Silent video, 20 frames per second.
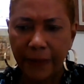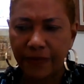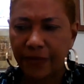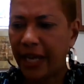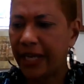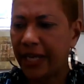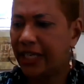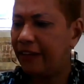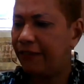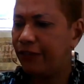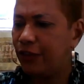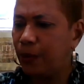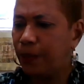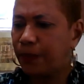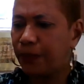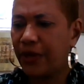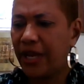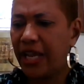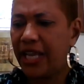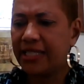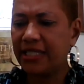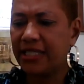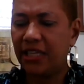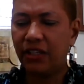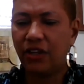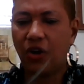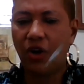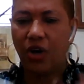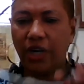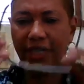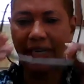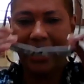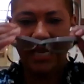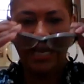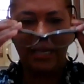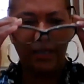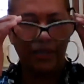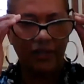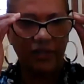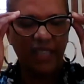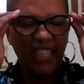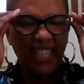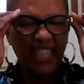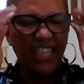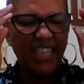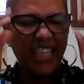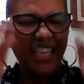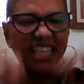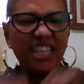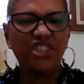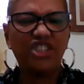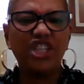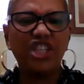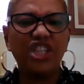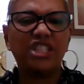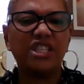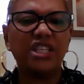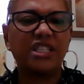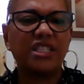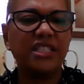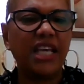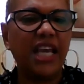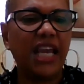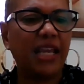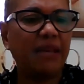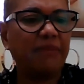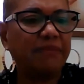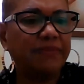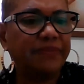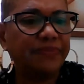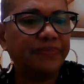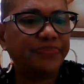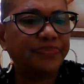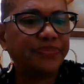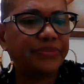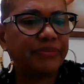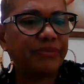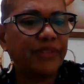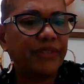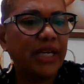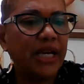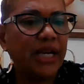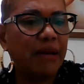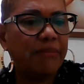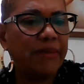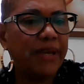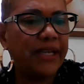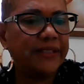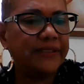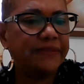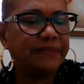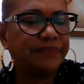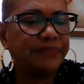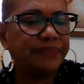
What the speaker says: I give you praise and honor. In Jesus' name, amen.